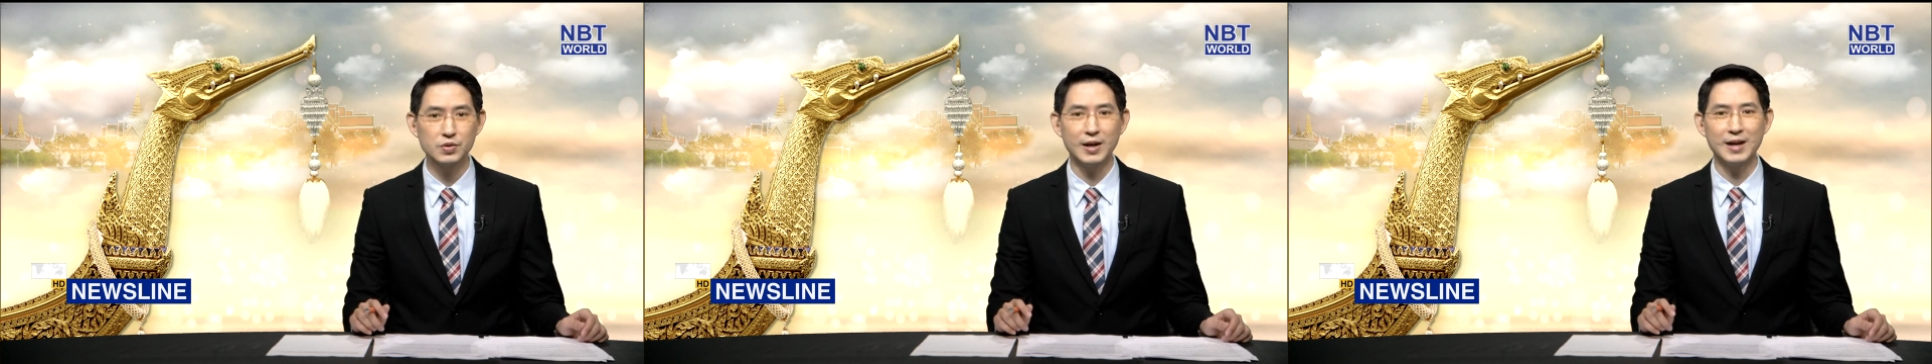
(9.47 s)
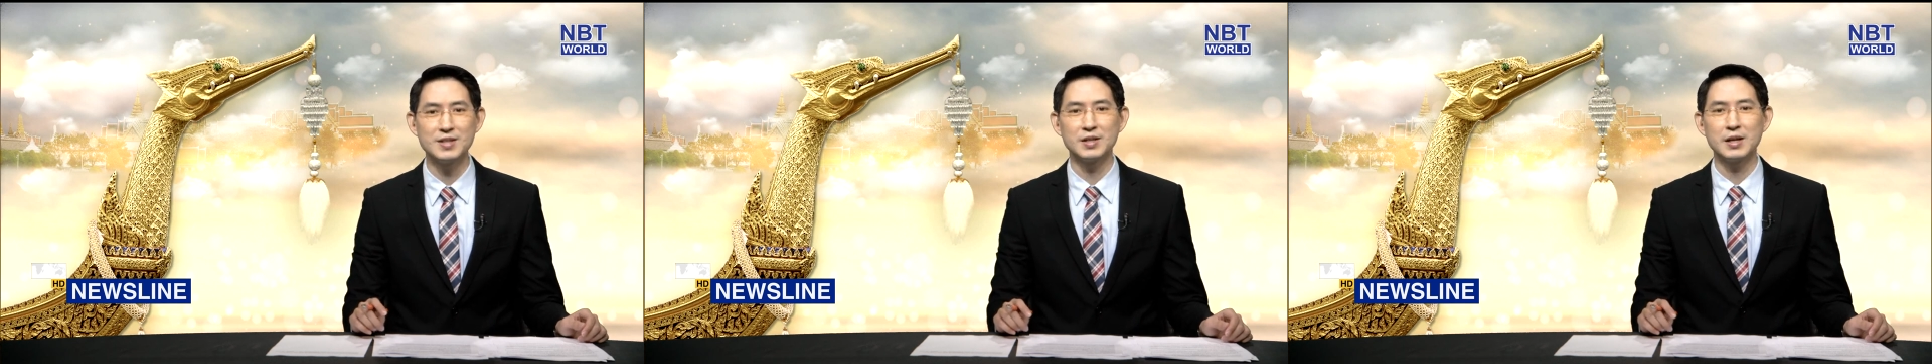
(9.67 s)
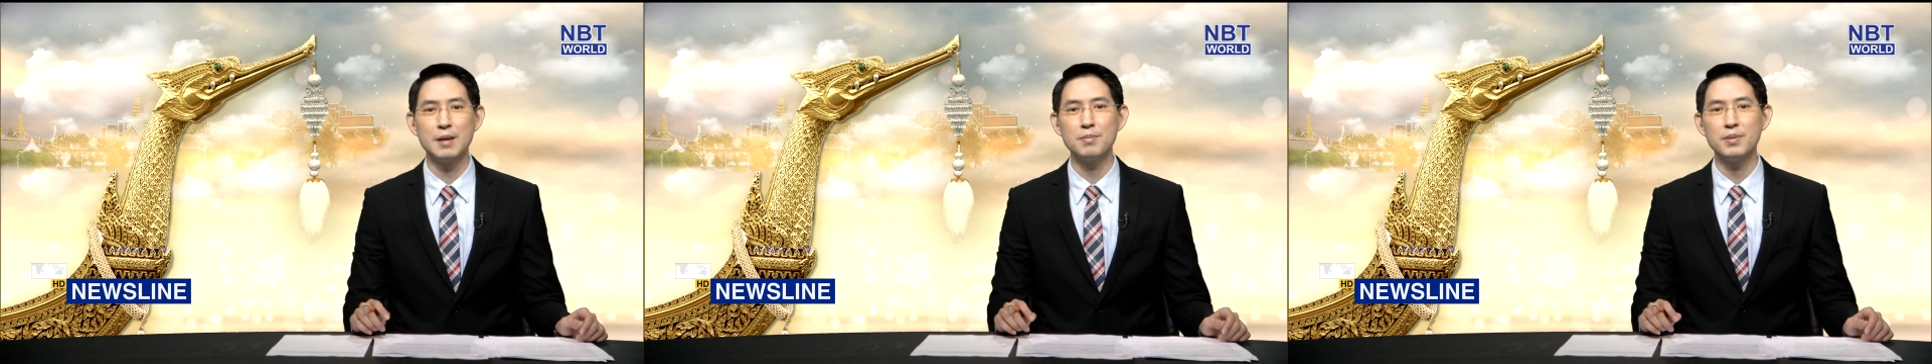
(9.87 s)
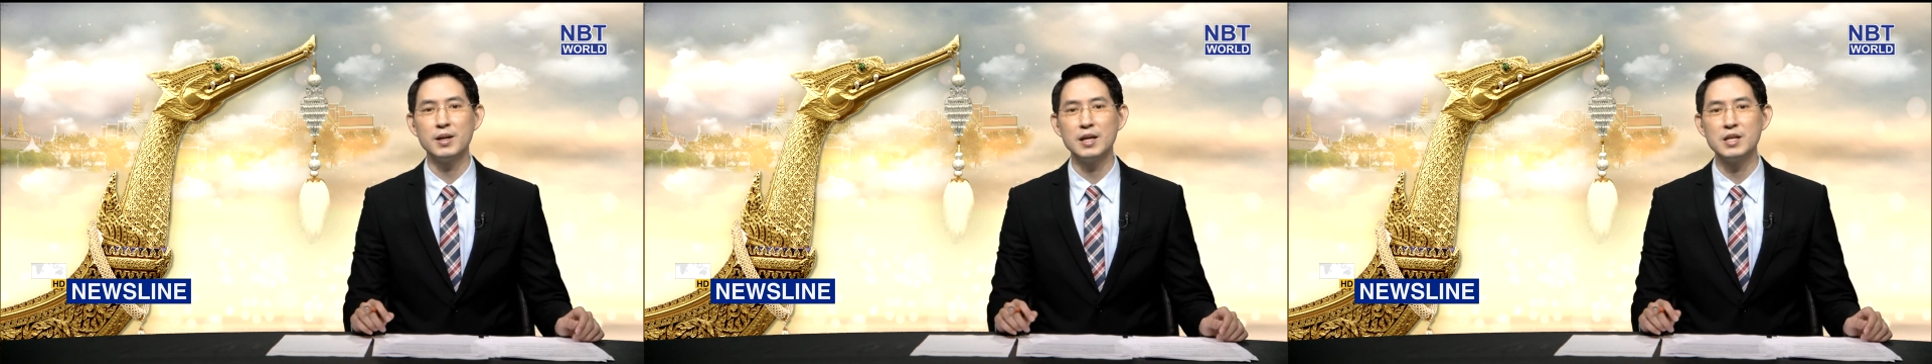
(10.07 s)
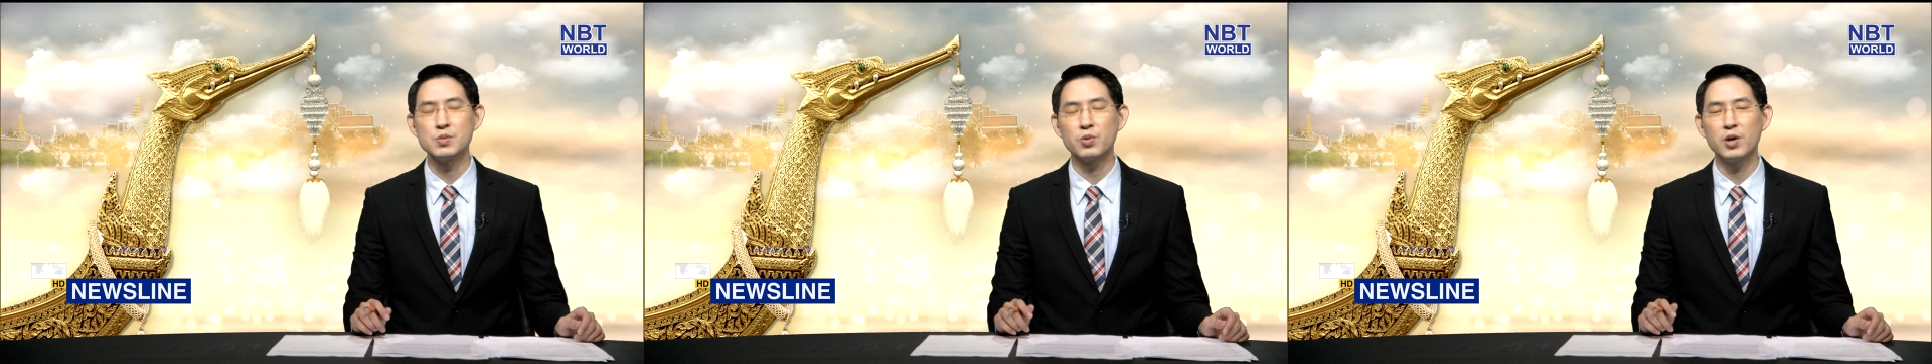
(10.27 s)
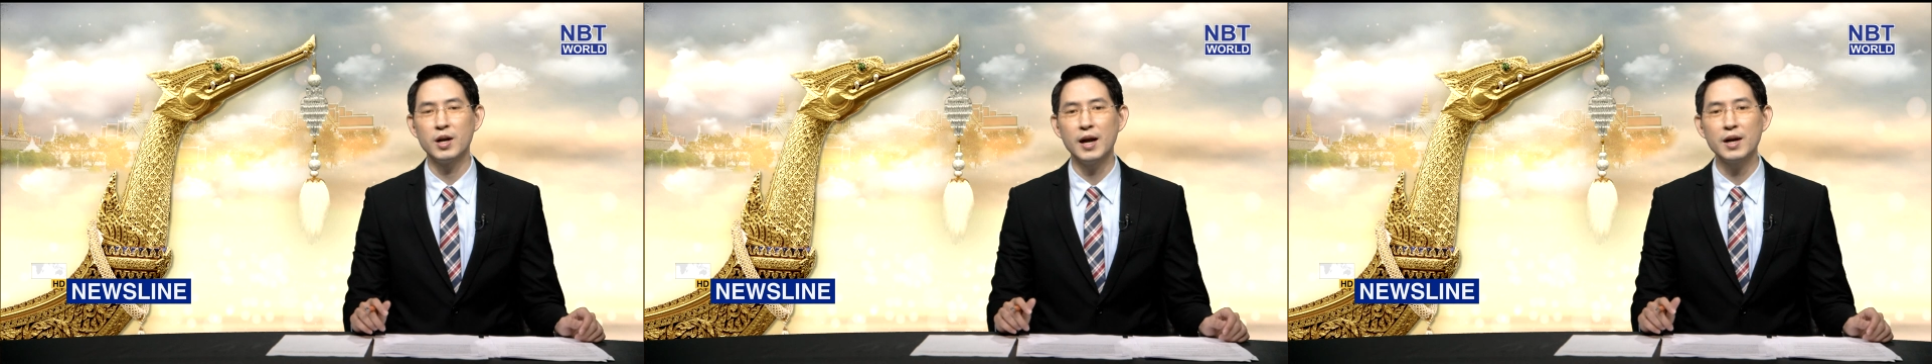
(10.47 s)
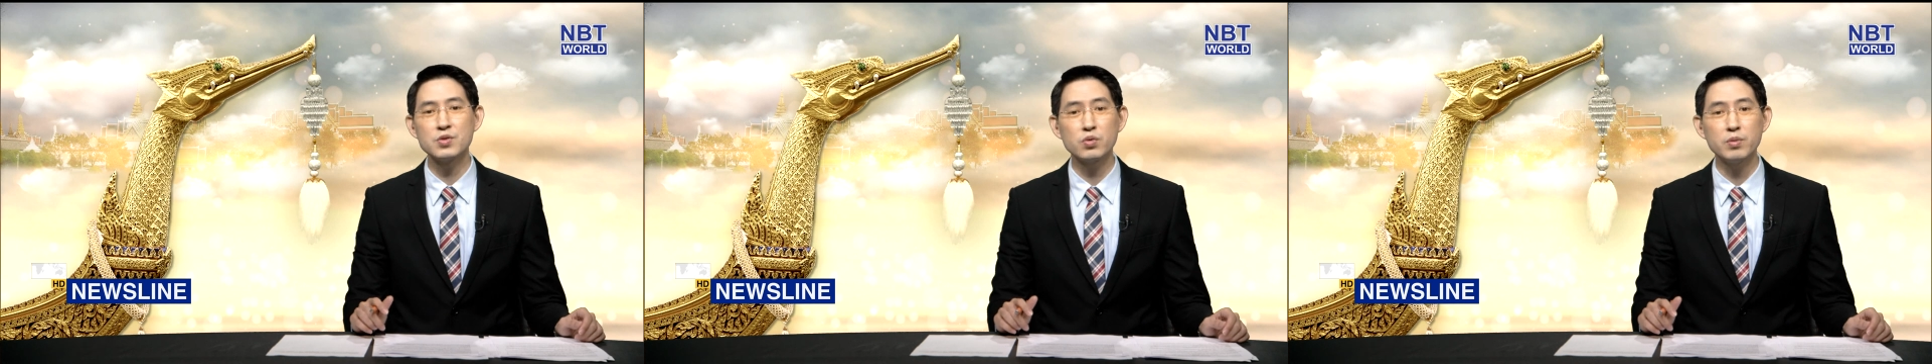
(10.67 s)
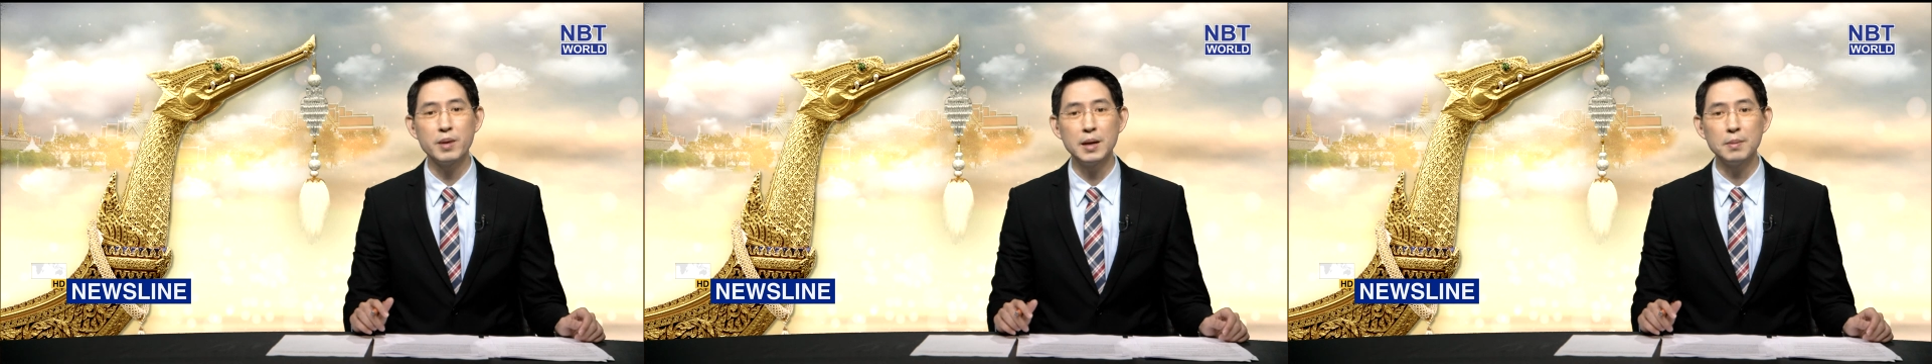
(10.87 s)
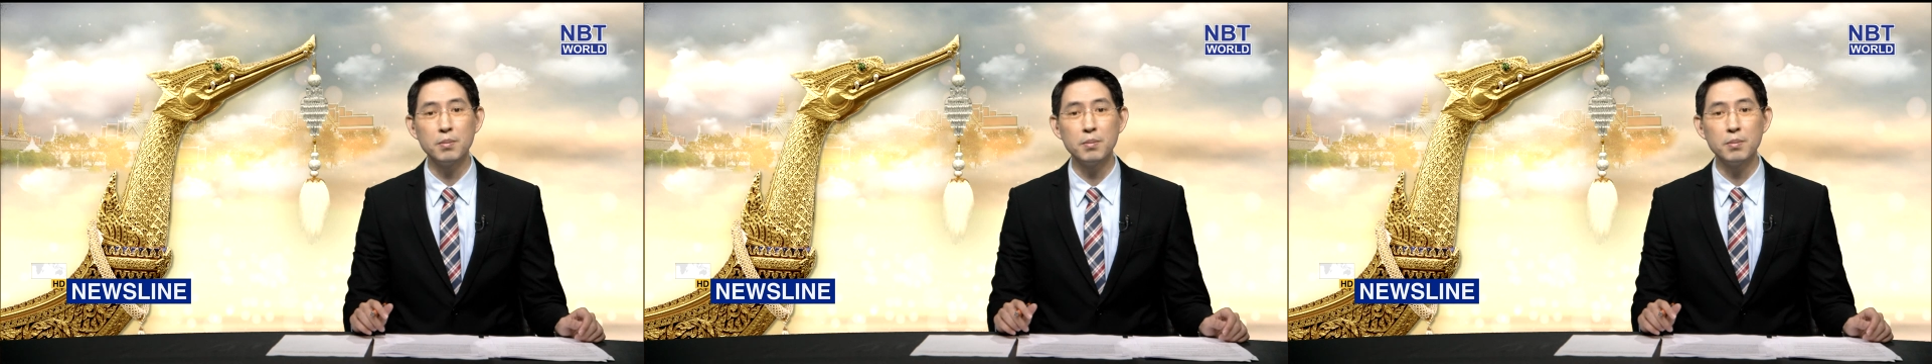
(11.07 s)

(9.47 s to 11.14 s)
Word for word: as the company's products remain